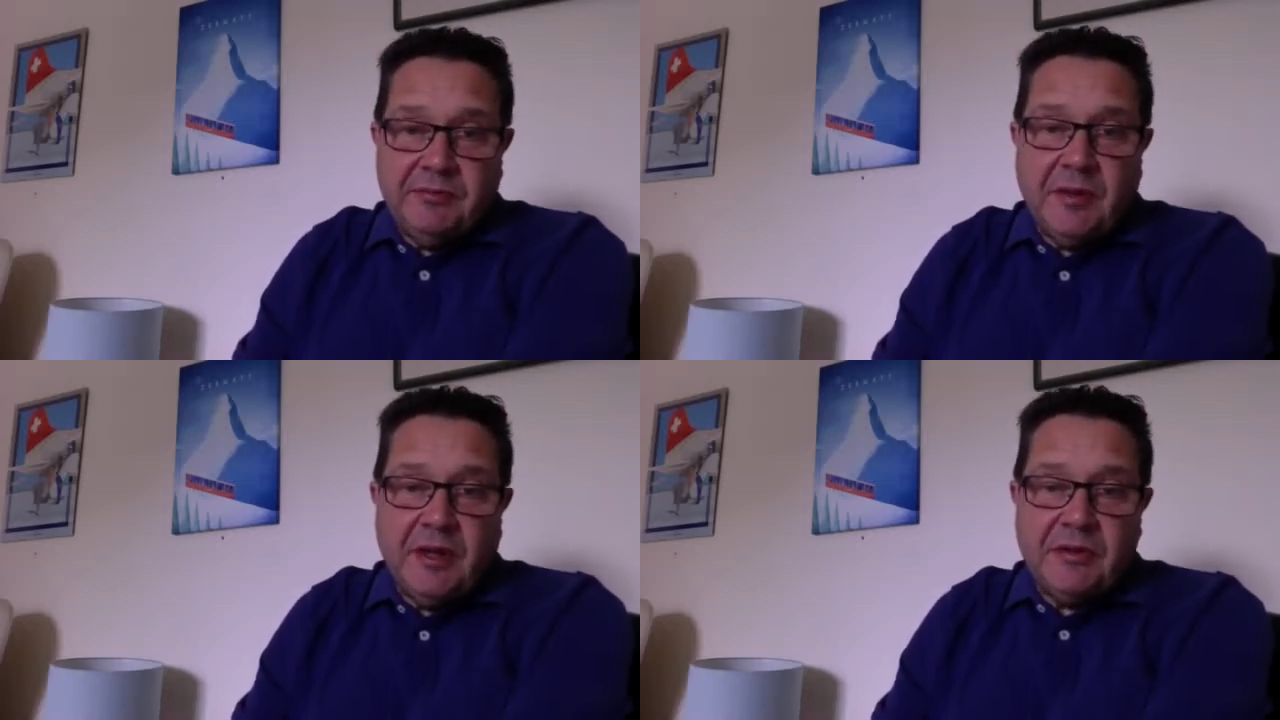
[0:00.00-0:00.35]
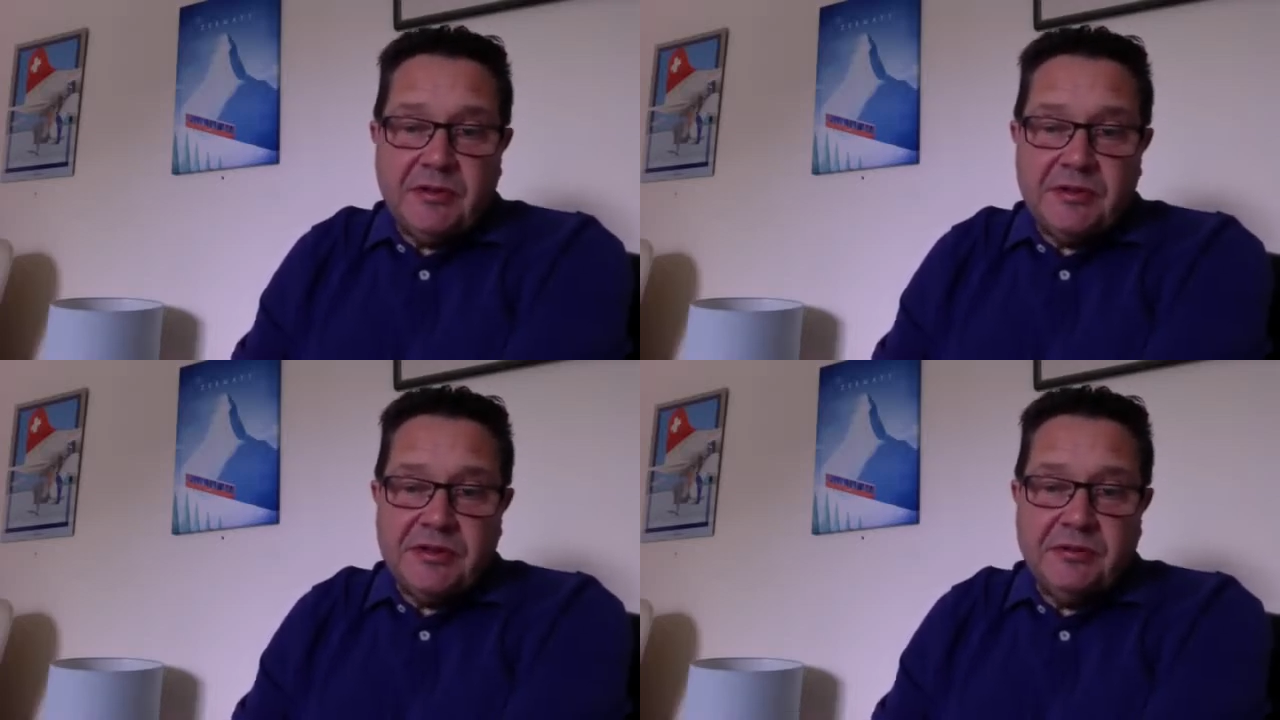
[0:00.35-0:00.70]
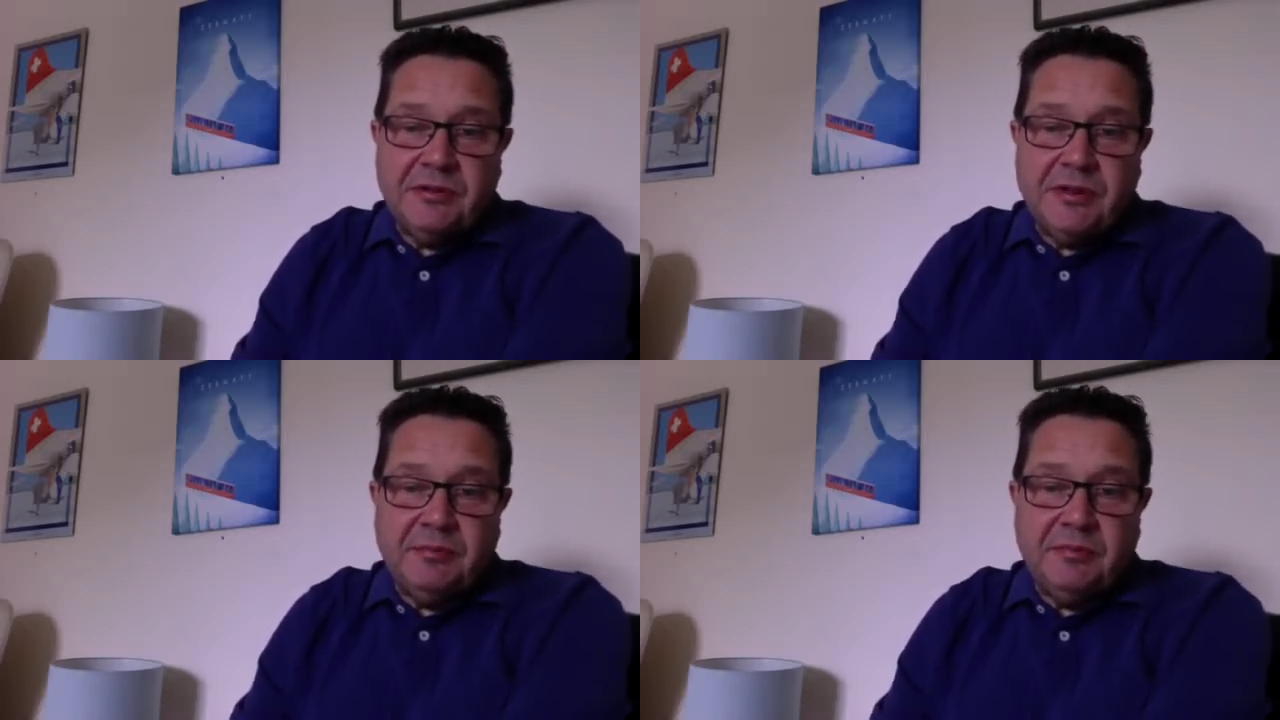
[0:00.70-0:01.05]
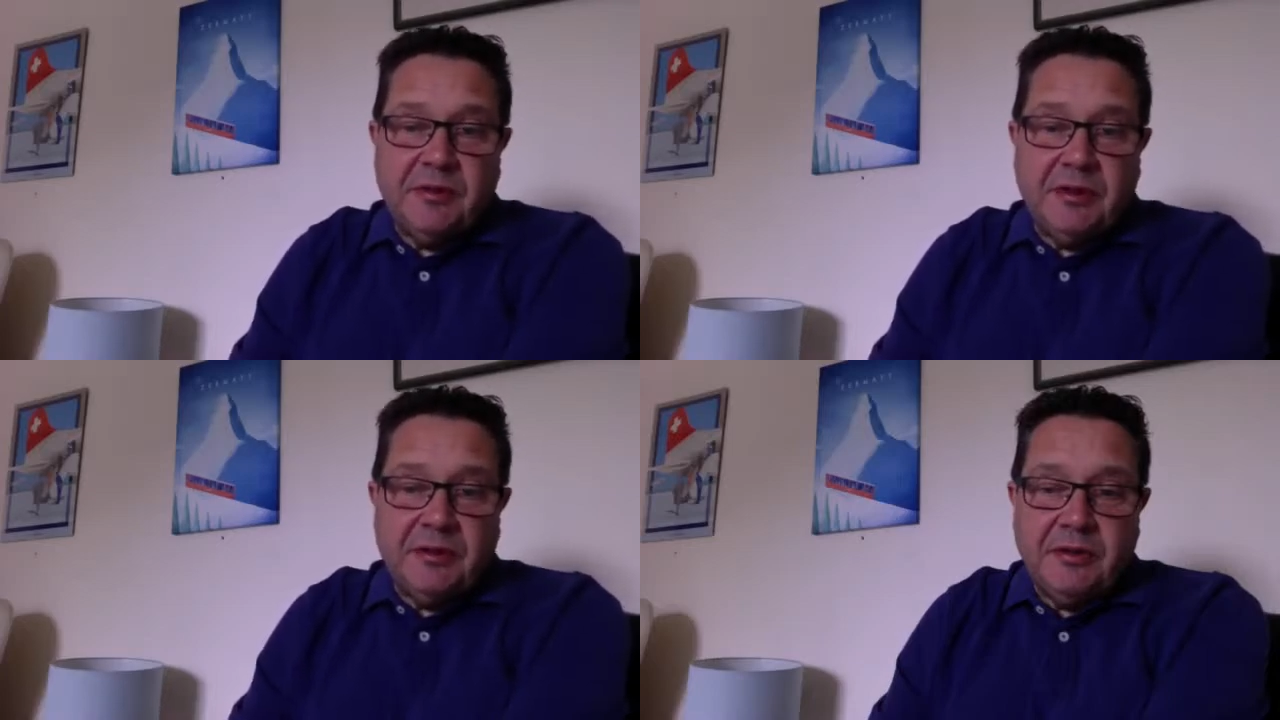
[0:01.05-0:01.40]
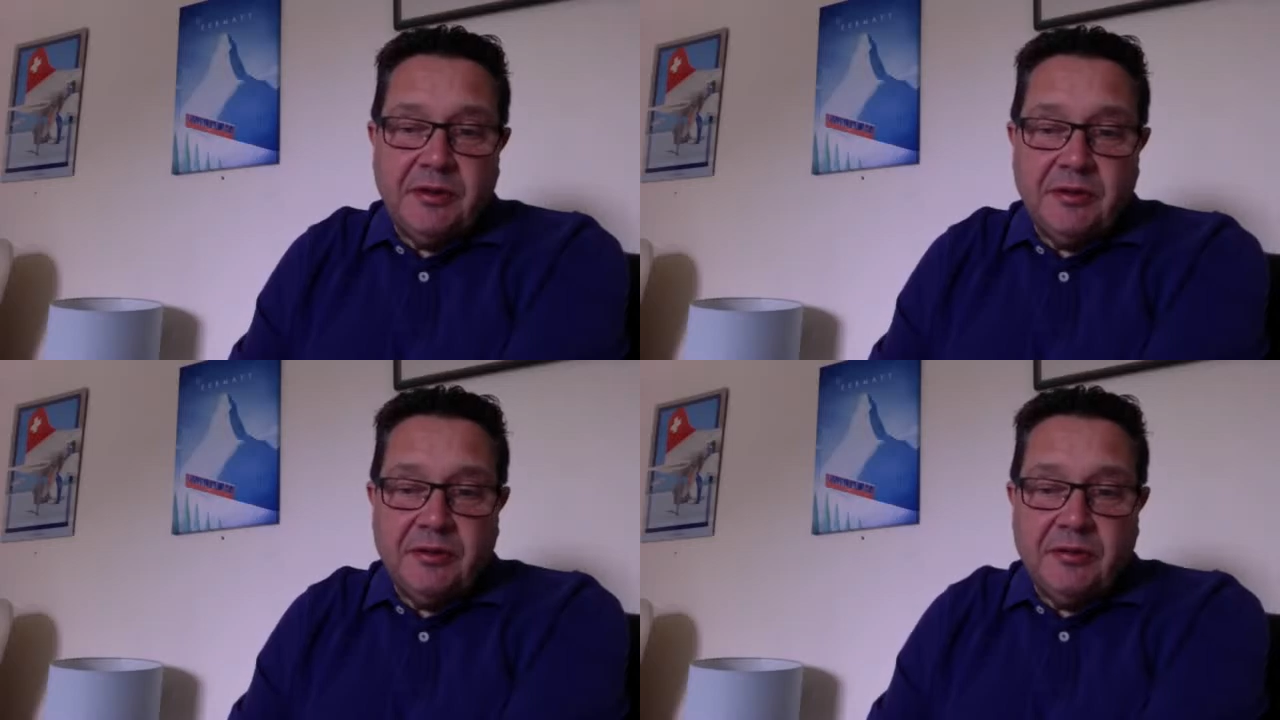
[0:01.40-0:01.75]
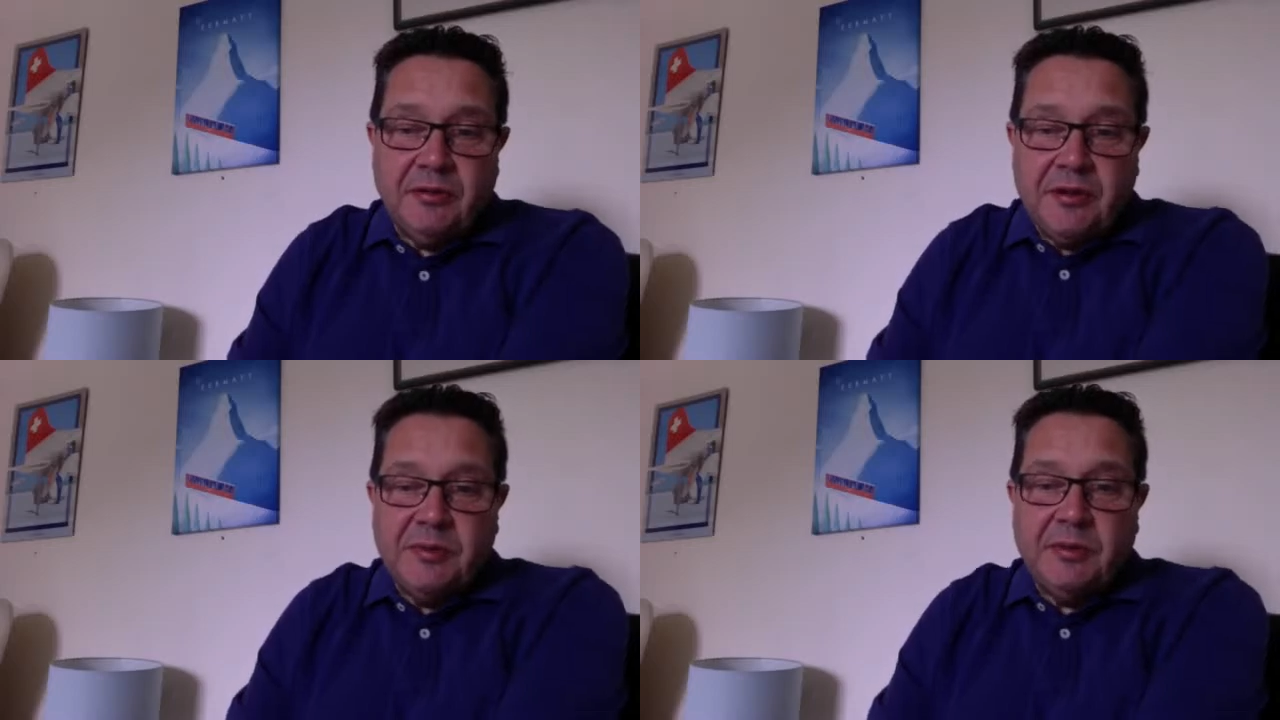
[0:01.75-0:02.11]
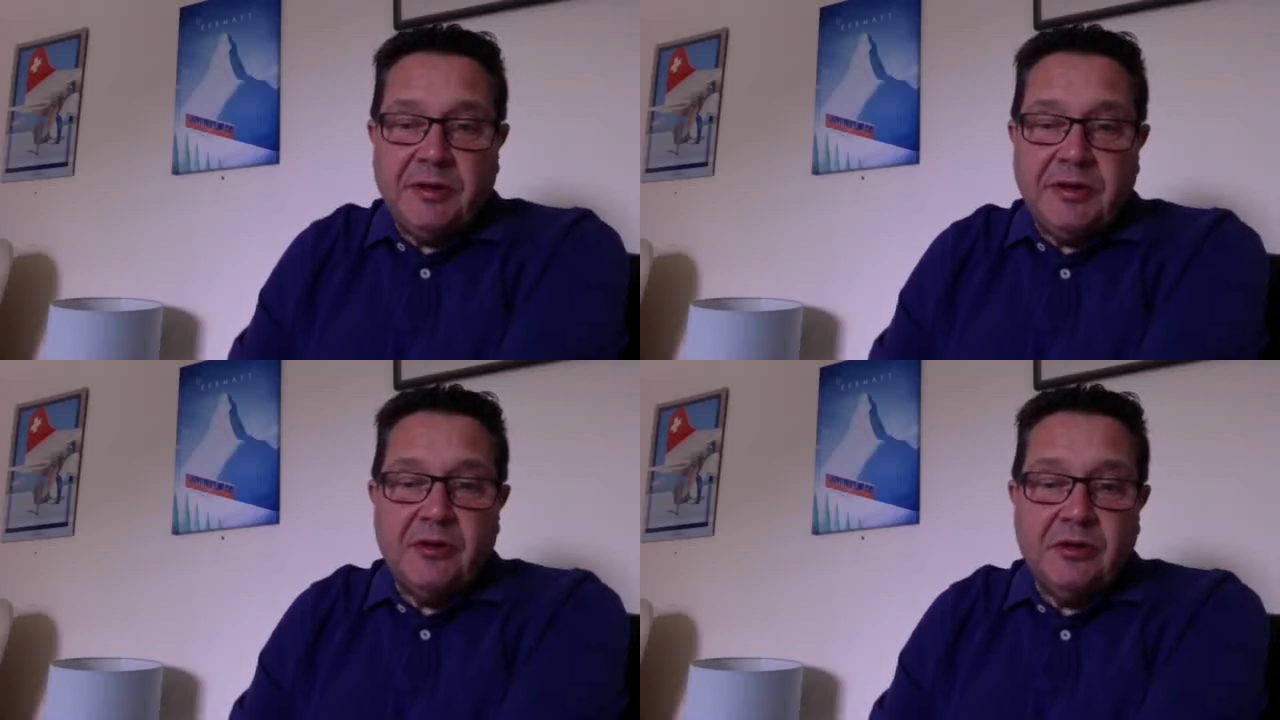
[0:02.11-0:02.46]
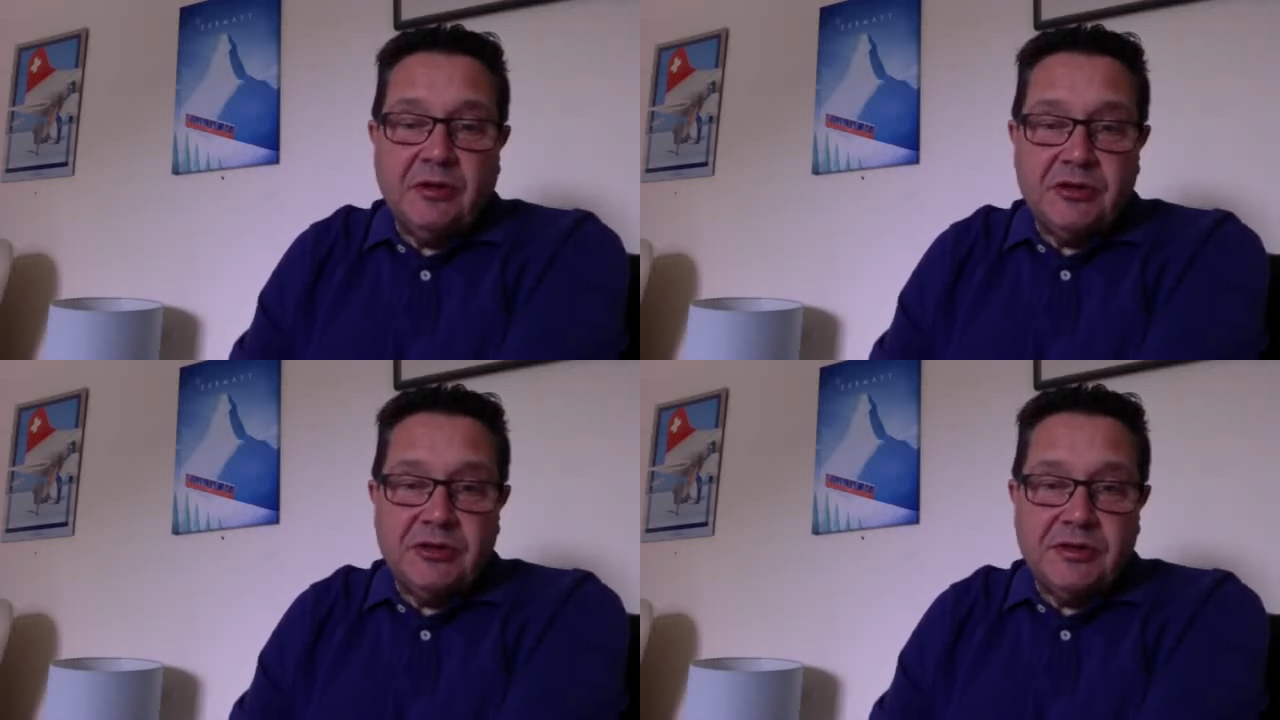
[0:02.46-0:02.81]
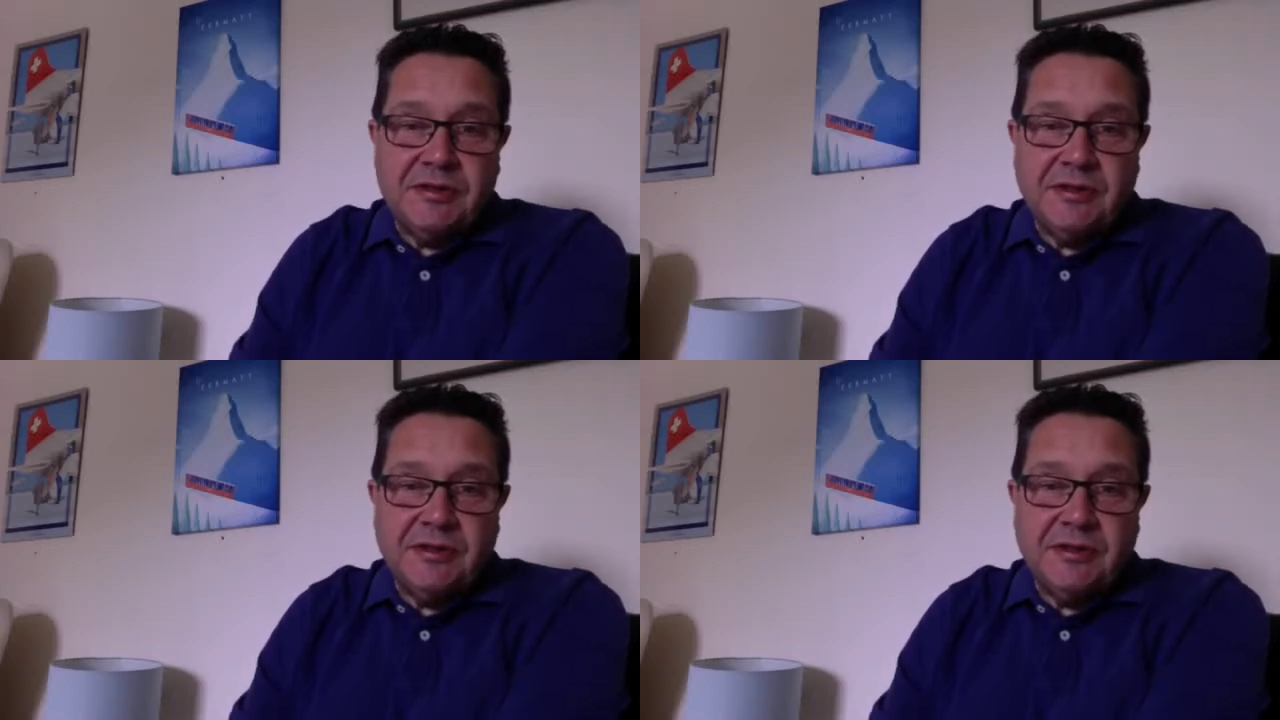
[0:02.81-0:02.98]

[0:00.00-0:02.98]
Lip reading: and also and as we put it, no gotchas.